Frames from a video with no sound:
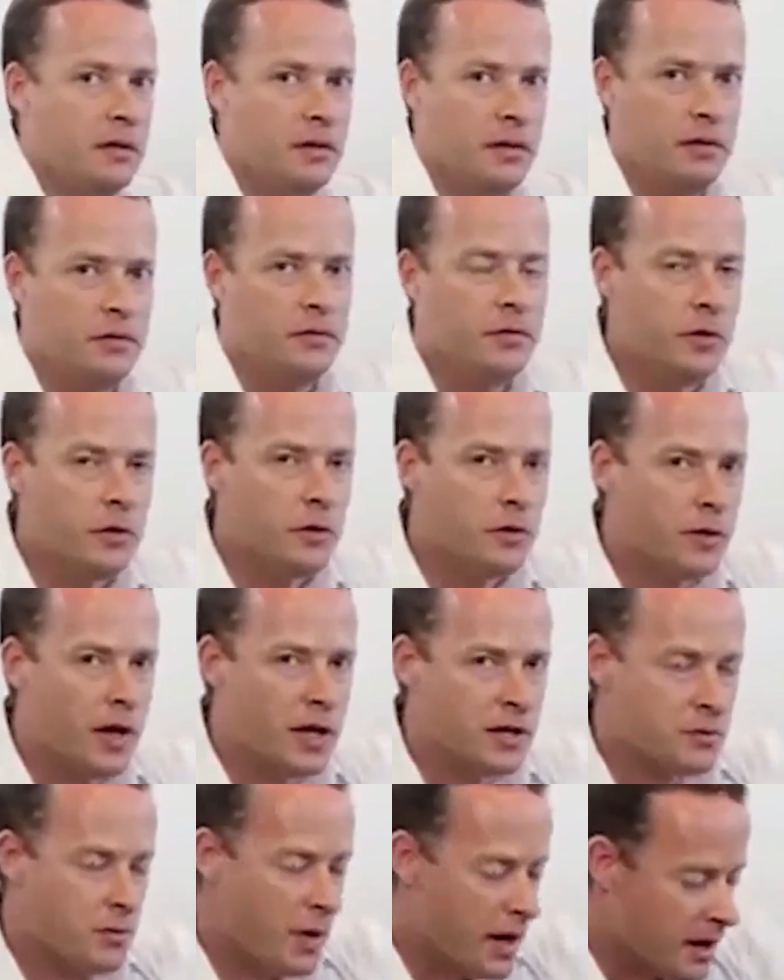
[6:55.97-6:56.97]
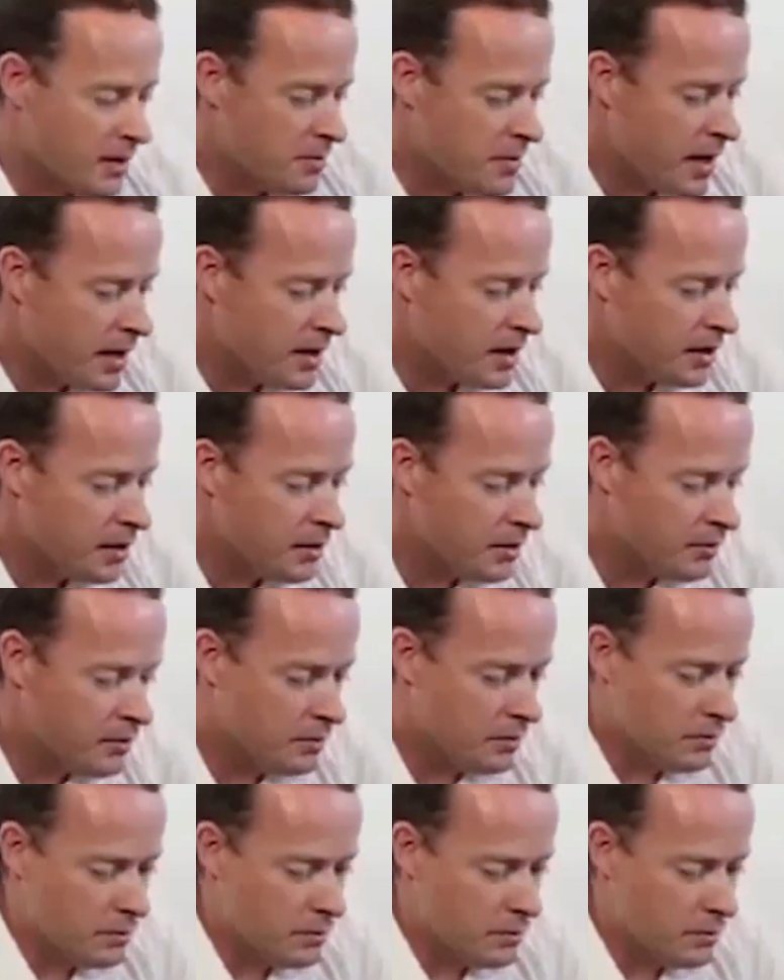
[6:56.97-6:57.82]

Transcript: in view of us recommending